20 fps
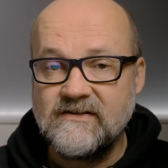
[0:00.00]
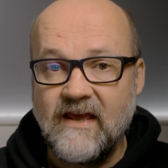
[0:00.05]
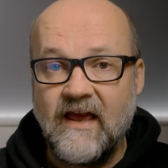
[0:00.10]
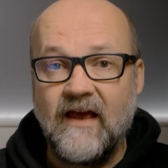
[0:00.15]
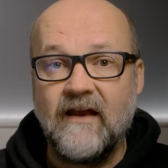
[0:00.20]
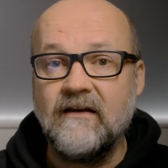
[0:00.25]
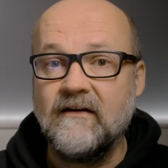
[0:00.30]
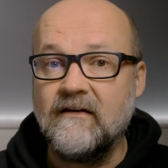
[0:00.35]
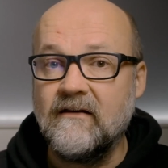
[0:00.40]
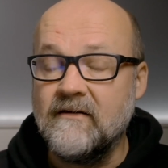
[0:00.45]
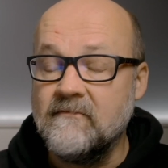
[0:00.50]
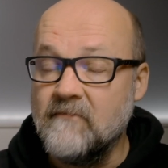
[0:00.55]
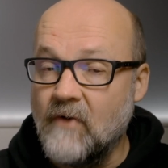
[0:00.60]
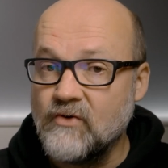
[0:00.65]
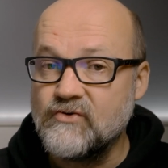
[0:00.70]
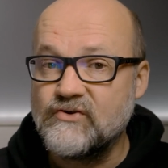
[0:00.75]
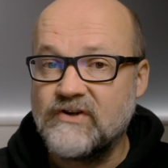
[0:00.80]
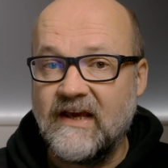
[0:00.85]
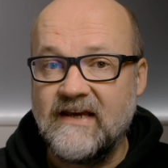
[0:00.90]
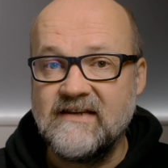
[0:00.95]
And in
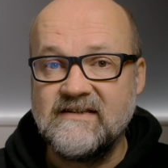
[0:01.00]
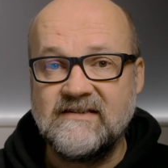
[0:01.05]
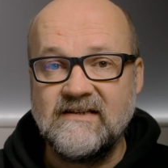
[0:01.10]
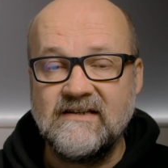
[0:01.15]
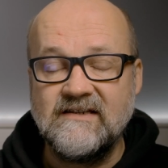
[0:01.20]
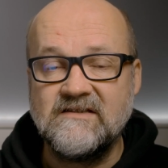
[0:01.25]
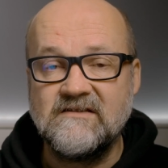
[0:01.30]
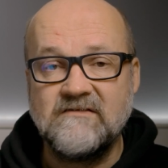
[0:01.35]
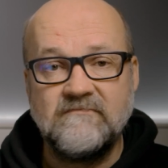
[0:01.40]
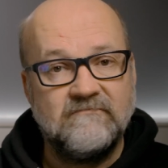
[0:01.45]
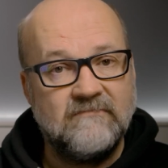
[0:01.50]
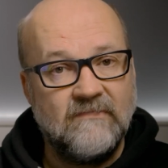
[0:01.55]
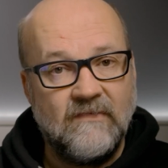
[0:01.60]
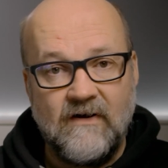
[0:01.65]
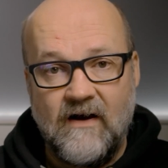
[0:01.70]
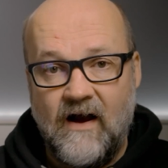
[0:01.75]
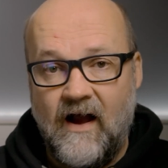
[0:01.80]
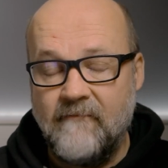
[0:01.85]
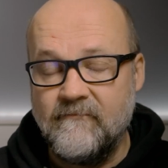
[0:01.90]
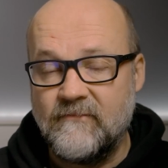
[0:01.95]
most cases,
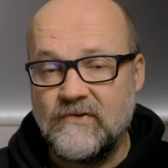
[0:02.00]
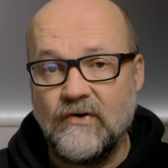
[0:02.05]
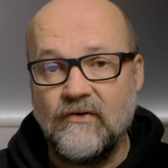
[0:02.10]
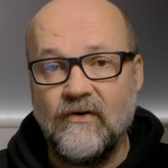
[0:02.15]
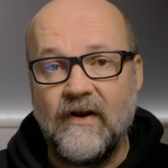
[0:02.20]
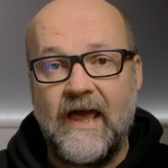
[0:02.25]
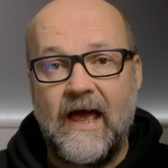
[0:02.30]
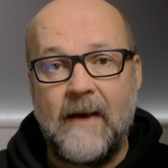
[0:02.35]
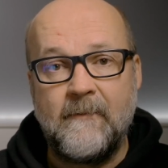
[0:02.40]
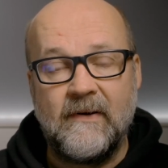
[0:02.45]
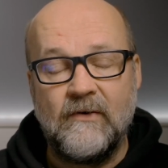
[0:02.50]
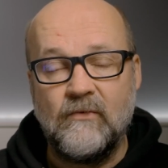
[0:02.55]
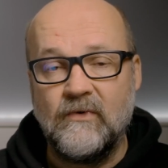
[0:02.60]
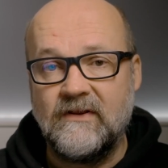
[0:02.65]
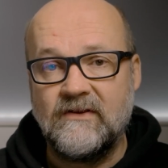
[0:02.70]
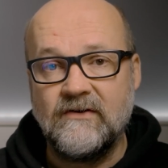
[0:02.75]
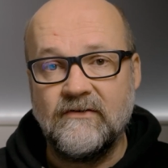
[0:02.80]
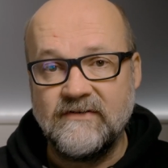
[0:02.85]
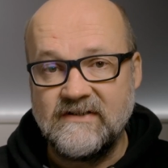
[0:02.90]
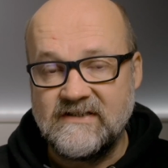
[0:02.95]
I'm totally happy
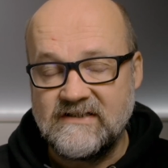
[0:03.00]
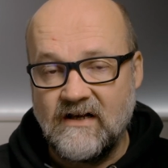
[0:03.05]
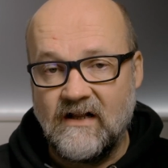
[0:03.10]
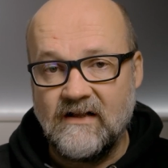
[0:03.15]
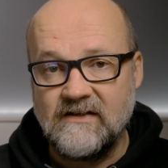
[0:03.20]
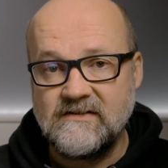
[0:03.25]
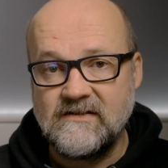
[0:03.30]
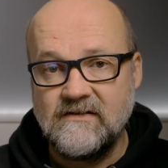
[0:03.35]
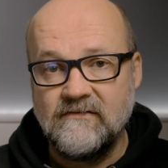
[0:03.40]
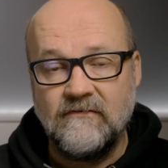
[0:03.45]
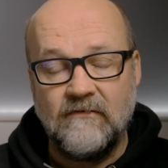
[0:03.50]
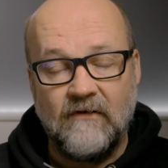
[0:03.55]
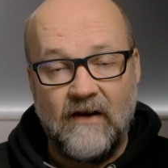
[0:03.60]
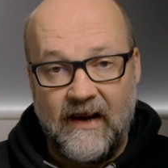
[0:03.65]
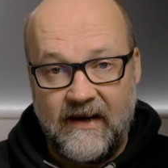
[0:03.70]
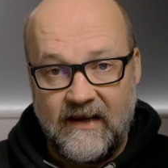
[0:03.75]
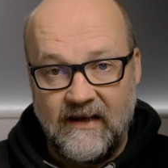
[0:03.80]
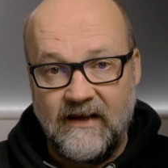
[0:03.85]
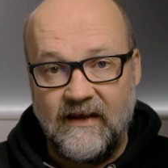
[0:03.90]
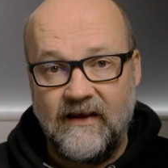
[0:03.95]
with the results
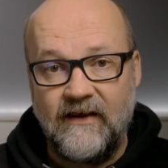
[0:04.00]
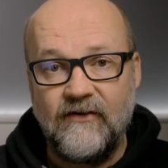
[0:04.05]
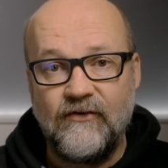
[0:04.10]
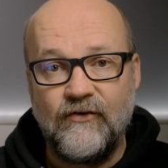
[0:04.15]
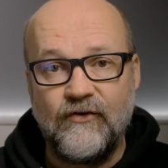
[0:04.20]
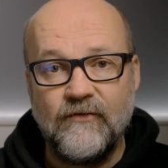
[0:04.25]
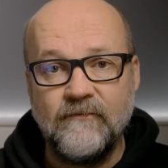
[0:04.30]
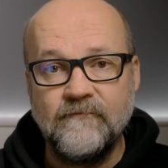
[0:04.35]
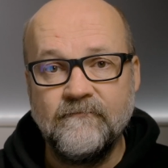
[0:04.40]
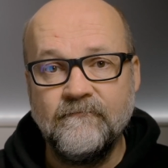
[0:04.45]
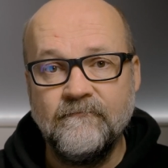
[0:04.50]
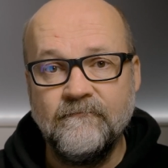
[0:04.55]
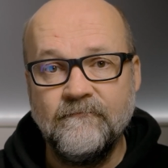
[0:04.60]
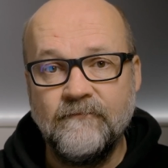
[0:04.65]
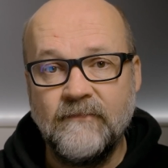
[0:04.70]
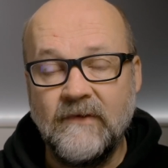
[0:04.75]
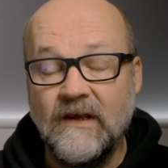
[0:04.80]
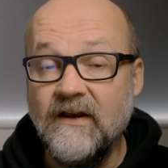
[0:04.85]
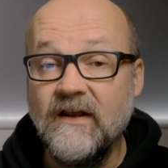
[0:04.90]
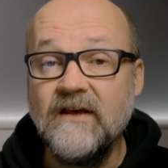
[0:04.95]
like it is.
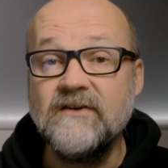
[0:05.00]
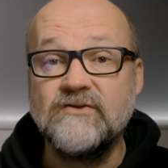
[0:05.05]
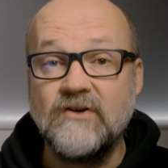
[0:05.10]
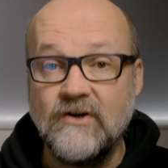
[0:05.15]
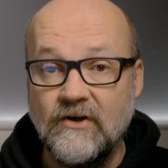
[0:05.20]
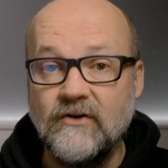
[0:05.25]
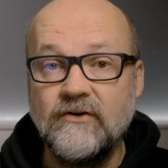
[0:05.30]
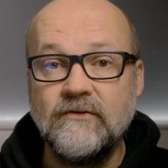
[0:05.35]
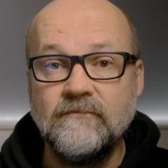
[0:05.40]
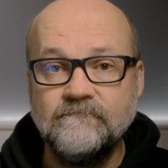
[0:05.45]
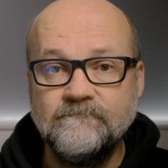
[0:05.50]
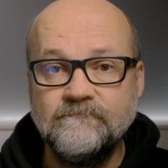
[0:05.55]
It is good.